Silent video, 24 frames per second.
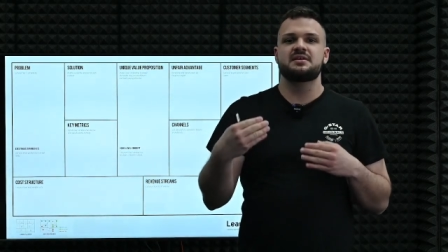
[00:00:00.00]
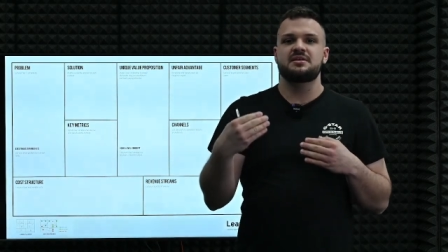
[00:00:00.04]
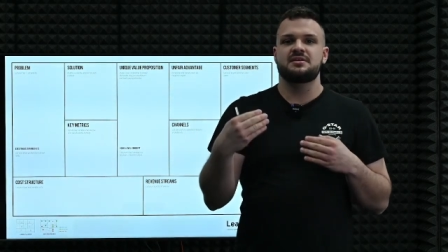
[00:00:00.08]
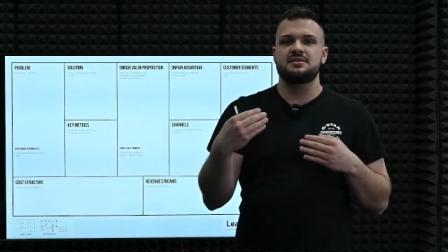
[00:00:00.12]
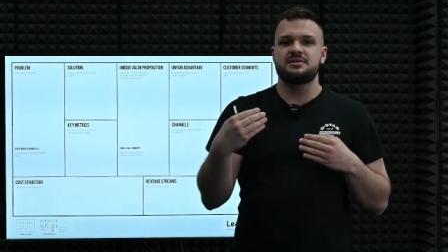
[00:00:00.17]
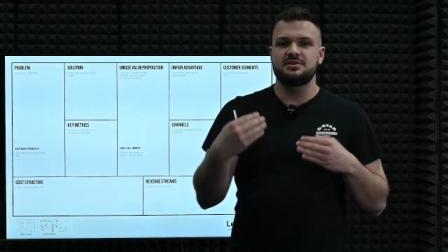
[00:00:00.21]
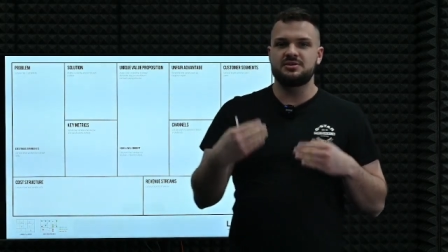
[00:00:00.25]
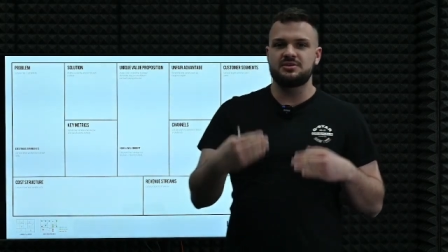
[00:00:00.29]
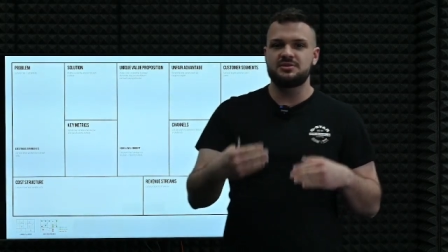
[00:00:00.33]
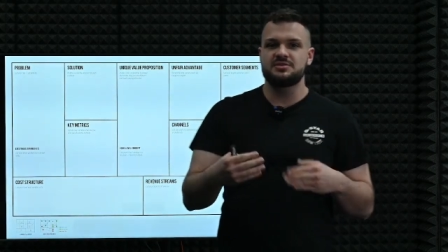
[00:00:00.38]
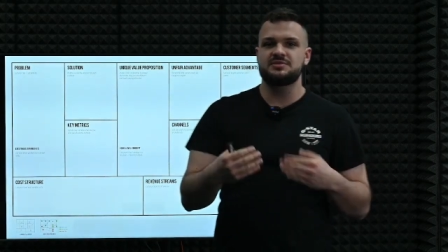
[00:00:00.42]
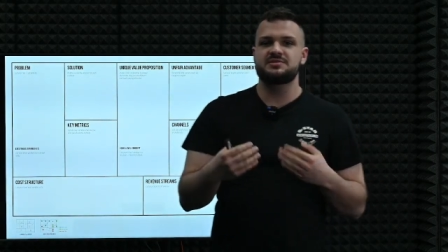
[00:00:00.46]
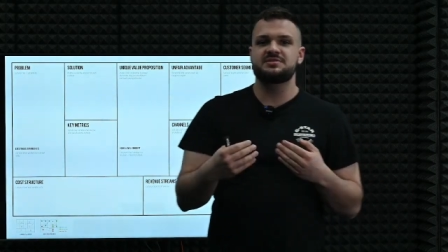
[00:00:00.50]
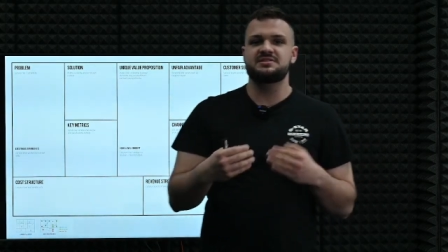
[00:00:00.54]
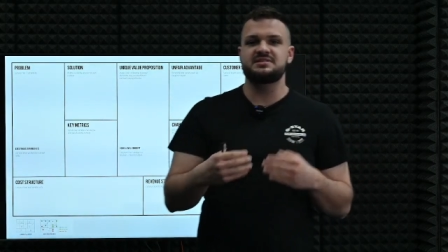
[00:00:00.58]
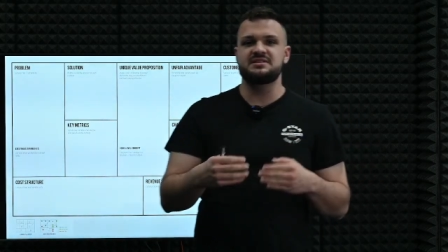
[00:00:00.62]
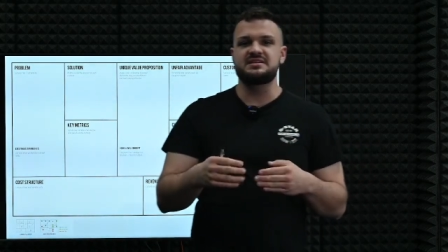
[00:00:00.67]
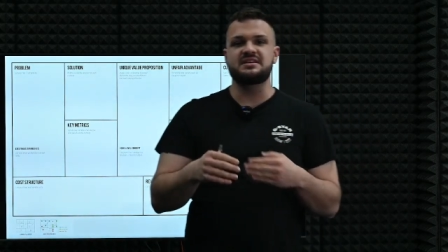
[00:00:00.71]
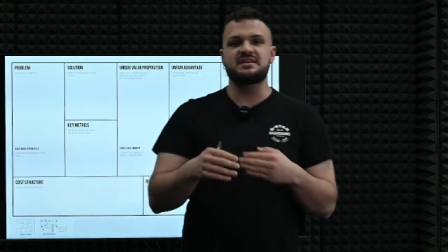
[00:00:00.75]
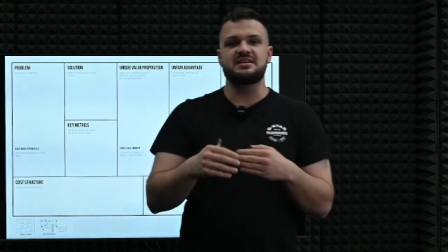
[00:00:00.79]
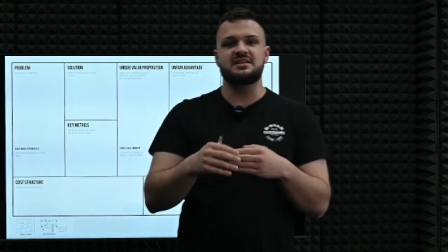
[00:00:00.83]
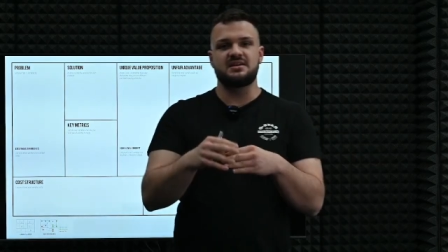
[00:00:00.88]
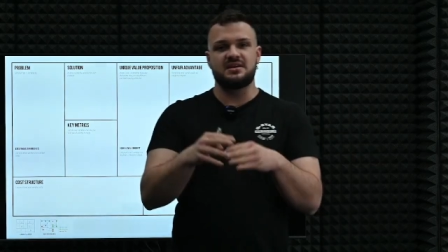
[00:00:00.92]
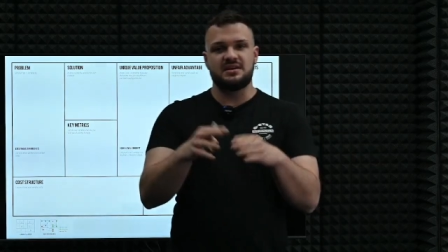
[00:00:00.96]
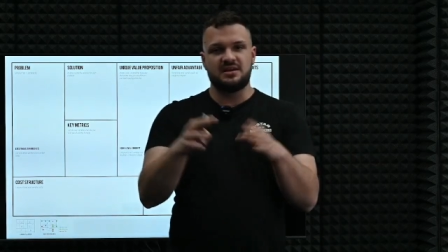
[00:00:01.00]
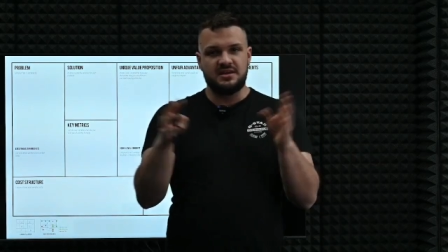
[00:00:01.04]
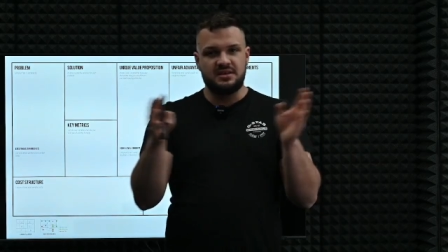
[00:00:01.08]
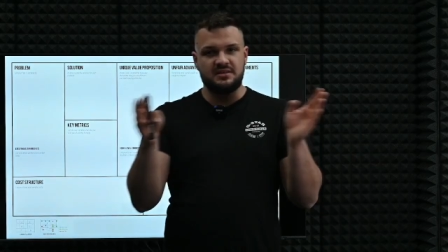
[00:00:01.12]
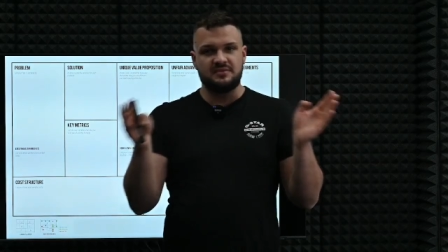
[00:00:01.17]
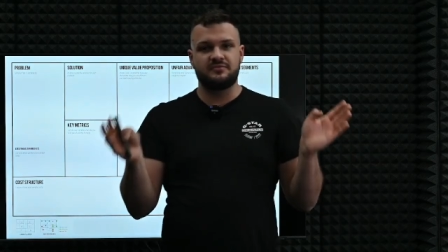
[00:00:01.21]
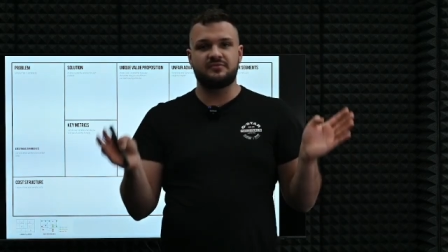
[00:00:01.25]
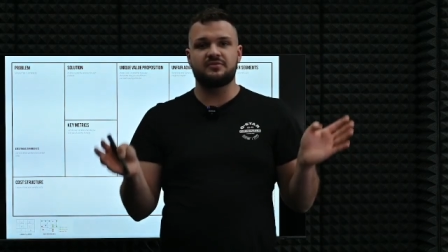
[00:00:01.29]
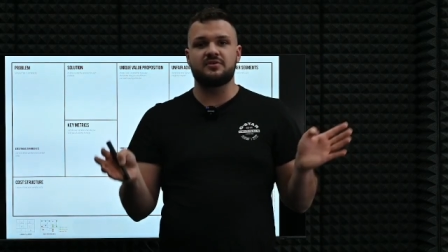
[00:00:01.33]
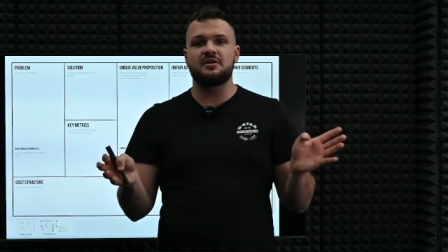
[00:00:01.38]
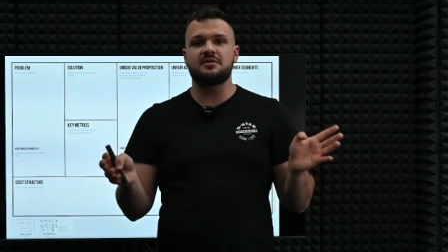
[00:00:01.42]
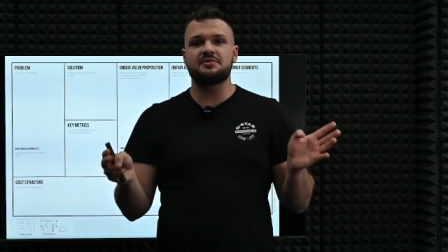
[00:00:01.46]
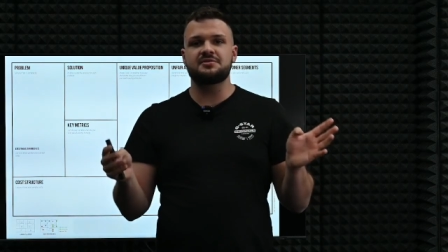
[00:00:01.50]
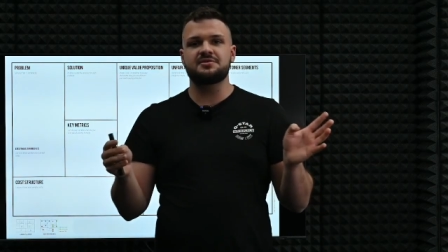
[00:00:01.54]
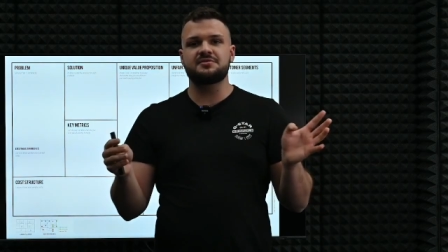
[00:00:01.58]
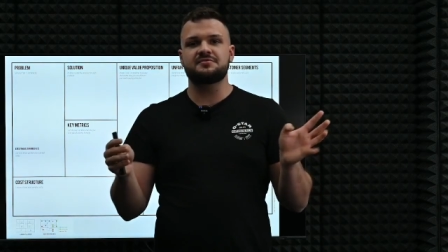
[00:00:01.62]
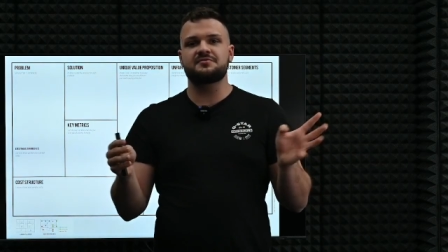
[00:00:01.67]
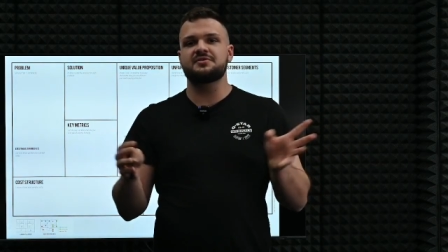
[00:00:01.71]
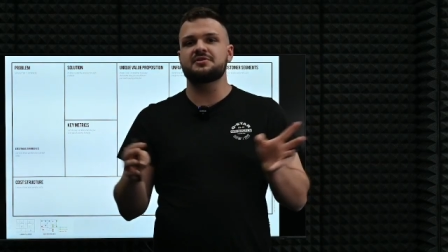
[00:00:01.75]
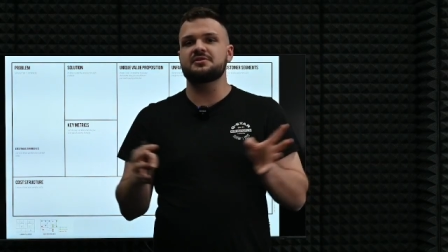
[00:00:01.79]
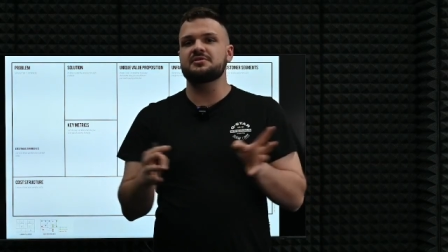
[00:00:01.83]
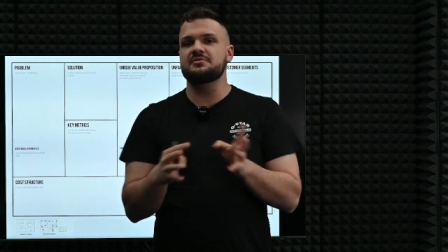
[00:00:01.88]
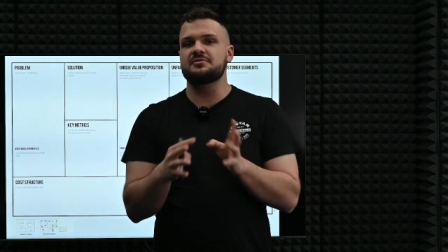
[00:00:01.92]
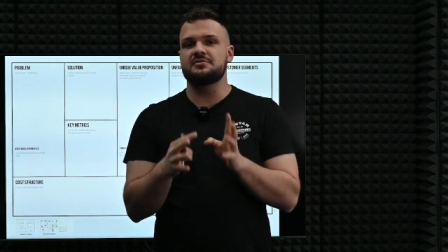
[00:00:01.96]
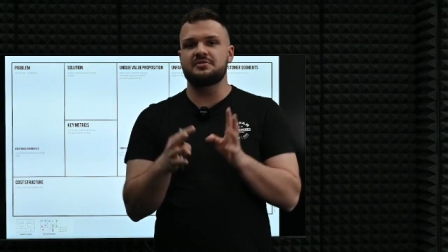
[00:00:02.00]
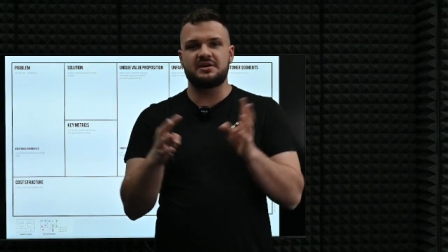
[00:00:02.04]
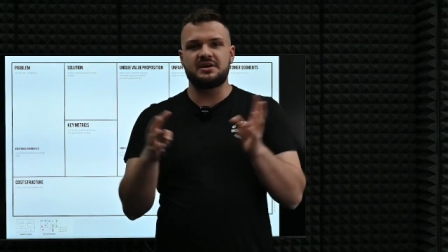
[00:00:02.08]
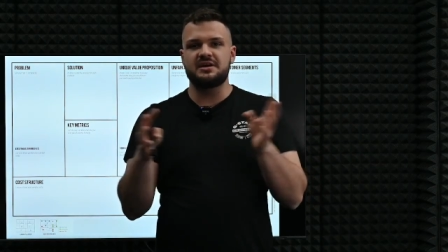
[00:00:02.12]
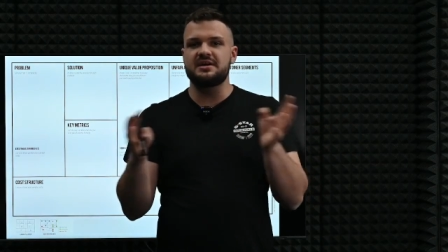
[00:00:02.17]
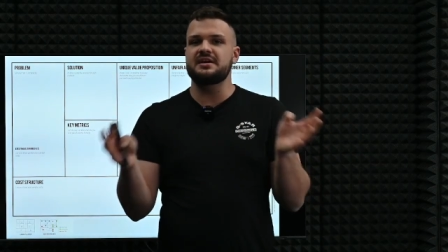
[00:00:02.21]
you see in front of you,